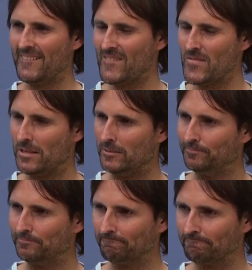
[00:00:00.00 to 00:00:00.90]

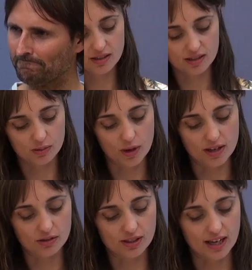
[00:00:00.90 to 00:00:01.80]
And this is
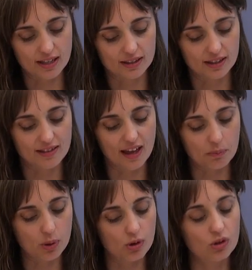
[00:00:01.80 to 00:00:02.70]
where you're saying that
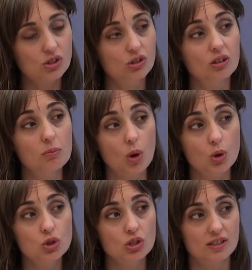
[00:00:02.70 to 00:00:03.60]
that personal
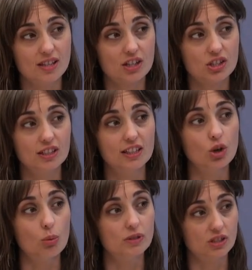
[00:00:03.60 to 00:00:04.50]
emotion is actually
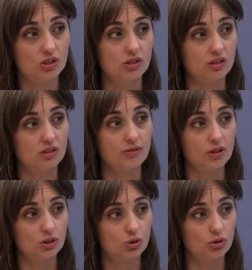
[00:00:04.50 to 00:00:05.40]
in opposition to
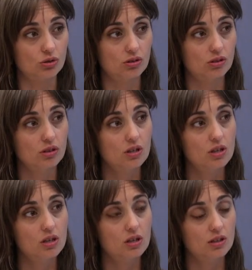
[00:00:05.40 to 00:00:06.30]
divine truth. It
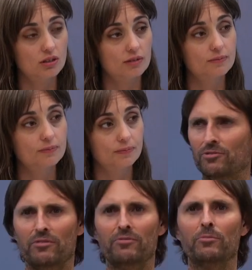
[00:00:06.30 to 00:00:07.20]
is in opposition to divine
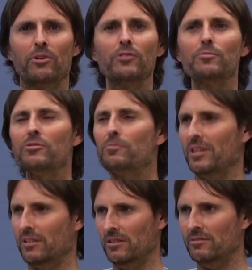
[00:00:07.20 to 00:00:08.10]
truth. From God's
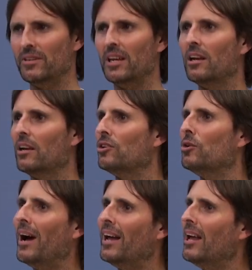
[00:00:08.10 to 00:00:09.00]
perspective,
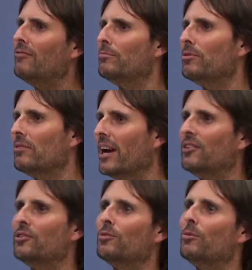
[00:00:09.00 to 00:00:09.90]
you are lovable
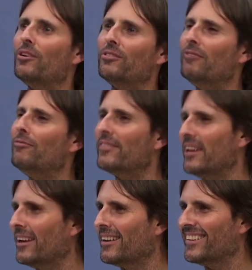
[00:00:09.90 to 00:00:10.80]
and you're worth
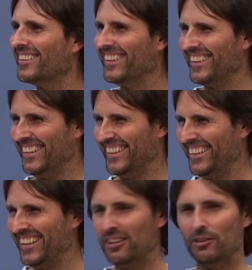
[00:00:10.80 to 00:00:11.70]
everything.
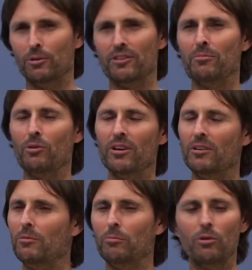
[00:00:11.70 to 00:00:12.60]
You're worth
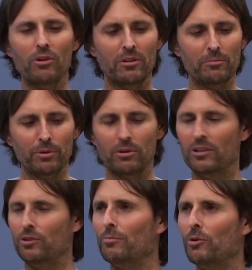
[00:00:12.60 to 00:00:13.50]

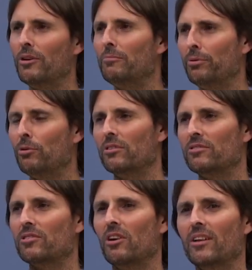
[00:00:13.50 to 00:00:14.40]
you're more
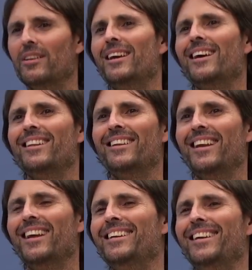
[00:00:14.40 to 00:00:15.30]
important to God
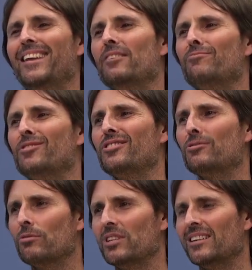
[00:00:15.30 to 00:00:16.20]
than any other
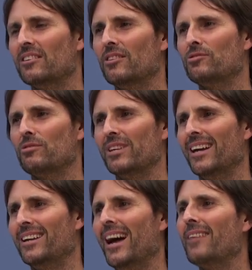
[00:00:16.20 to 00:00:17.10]
physical thing God's
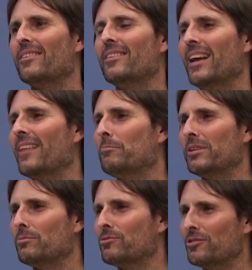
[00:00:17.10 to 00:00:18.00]
created, other than other
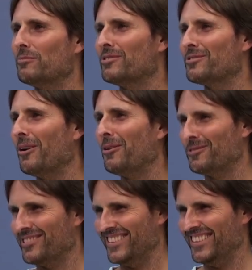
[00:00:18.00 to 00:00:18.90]
people's human souls.